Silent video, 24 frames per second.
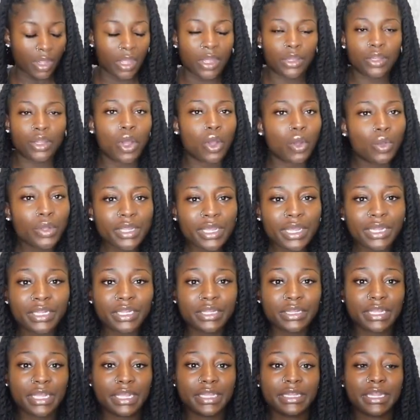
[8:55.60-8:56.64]
the only other
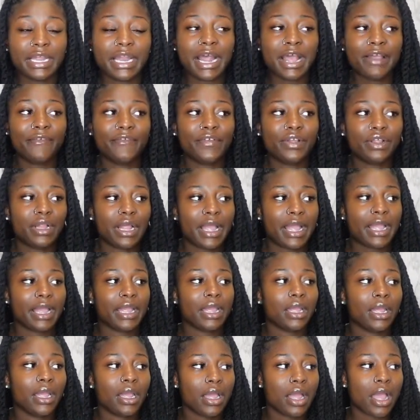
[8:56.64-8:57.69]
thing that I feel like